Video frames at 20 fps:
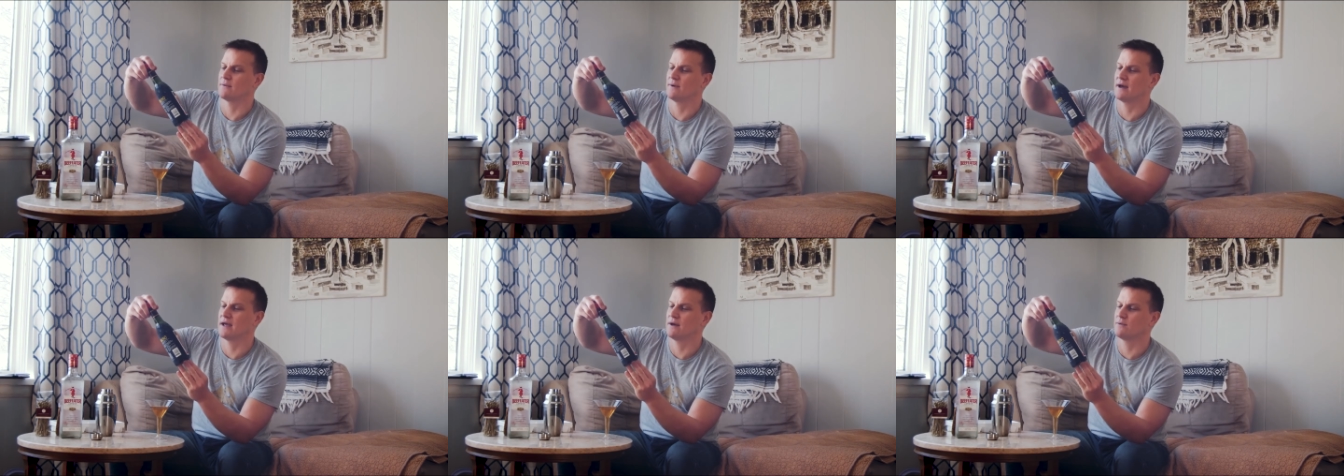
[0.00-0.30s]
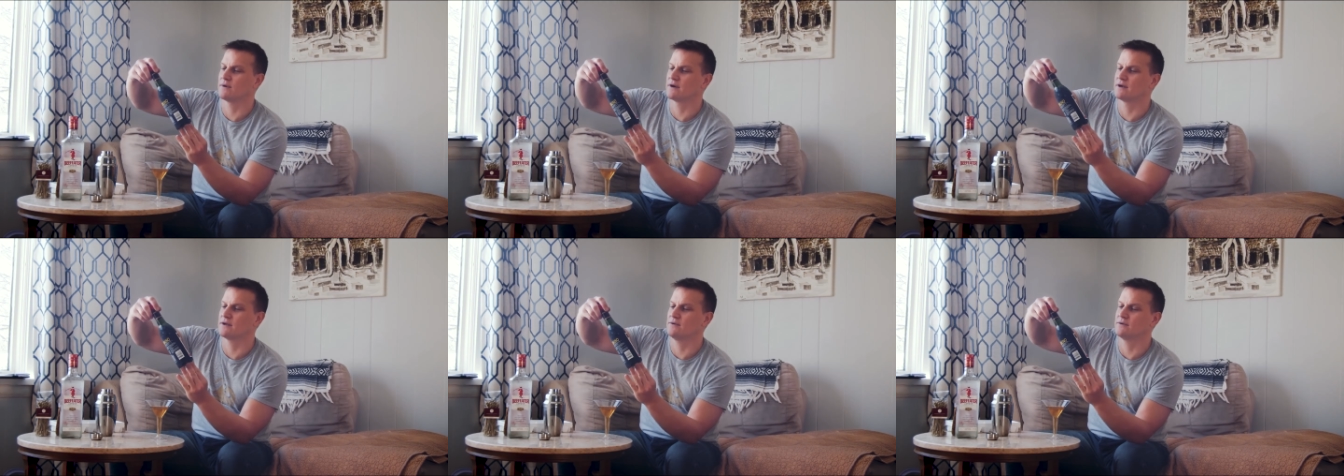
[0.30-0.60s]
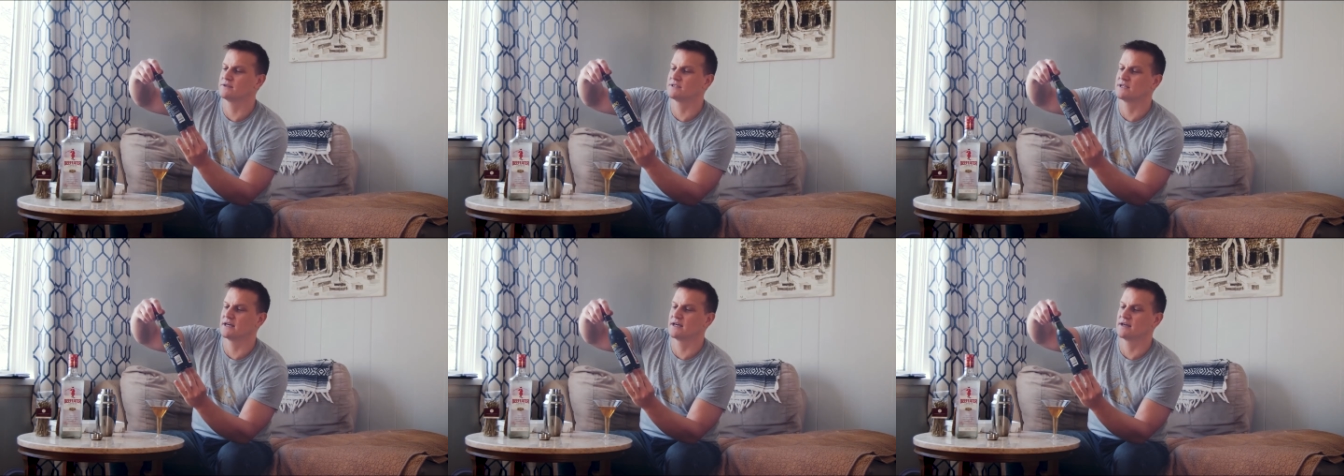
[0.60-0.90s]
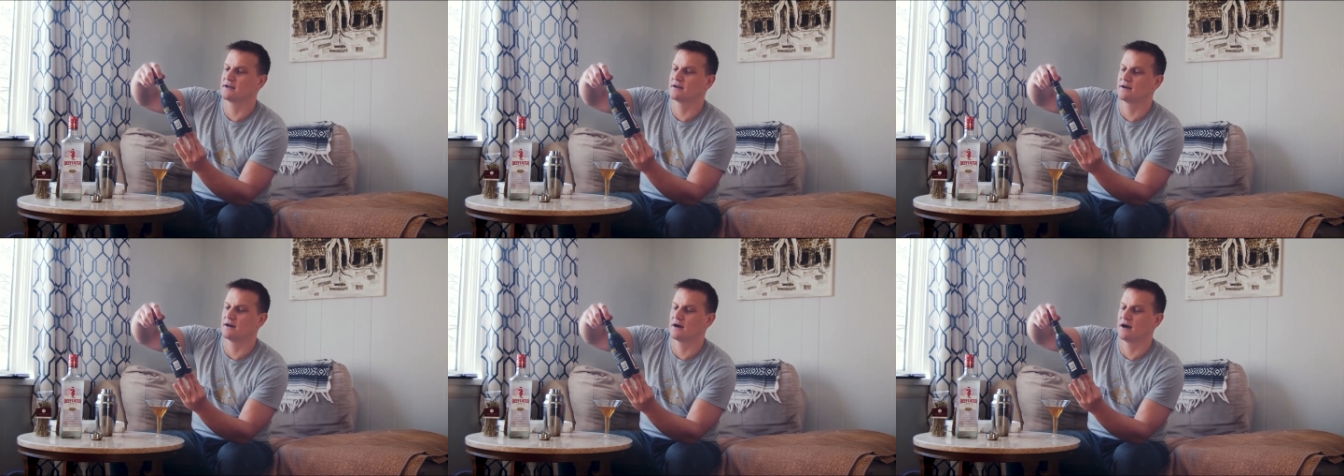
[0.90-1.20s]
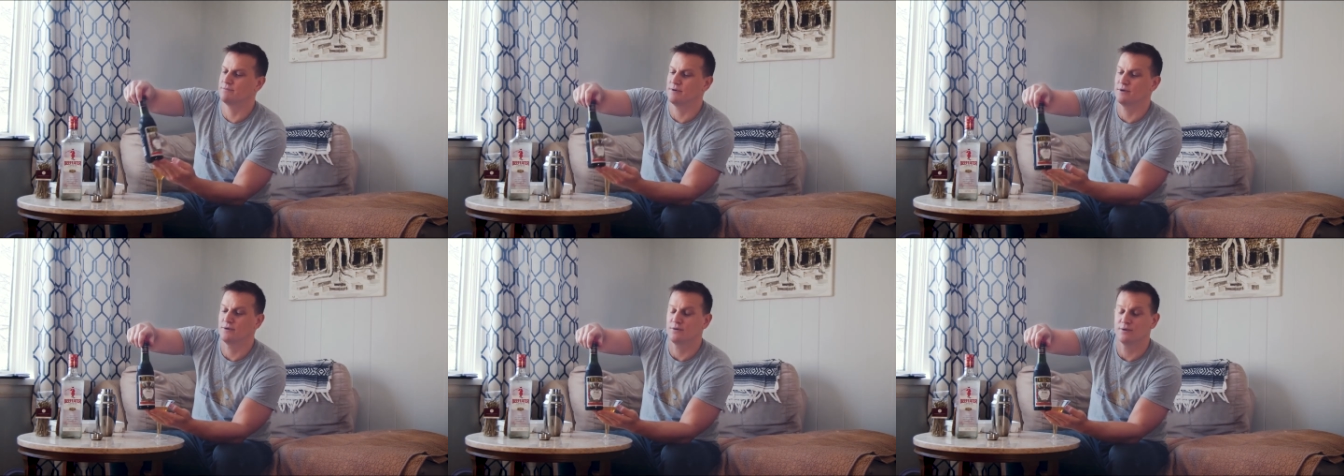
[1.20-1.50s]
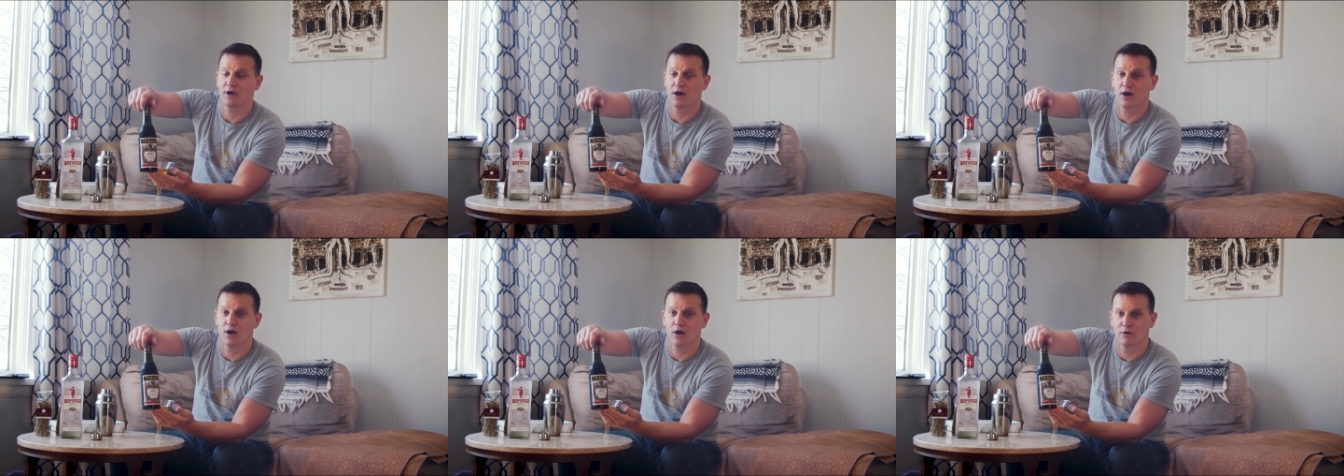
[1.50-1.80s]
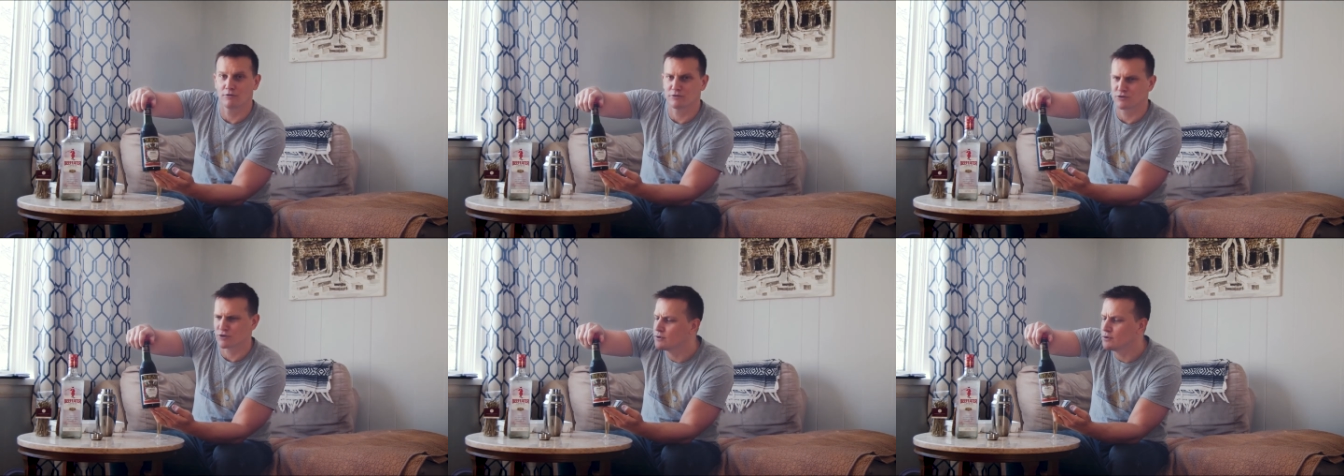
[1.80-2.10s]
By the way, we're using
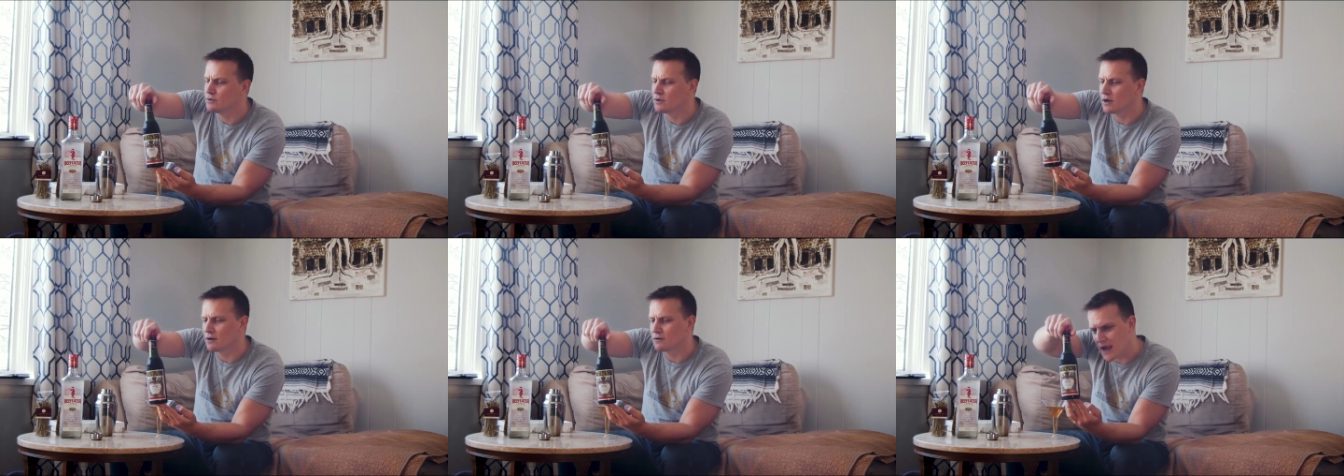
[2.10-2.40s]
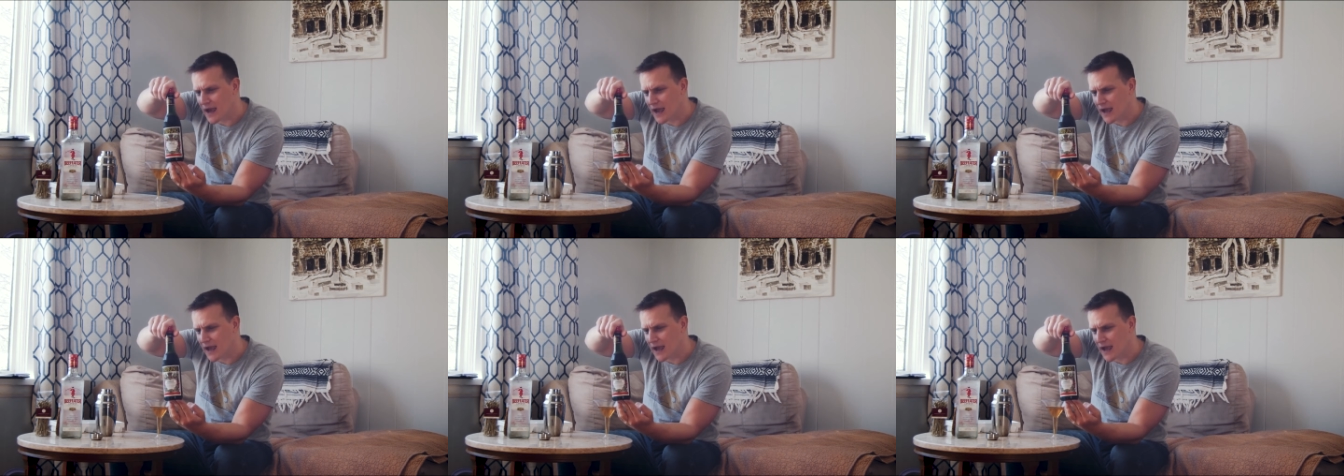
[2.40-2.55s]
Tribuno, Tribuno,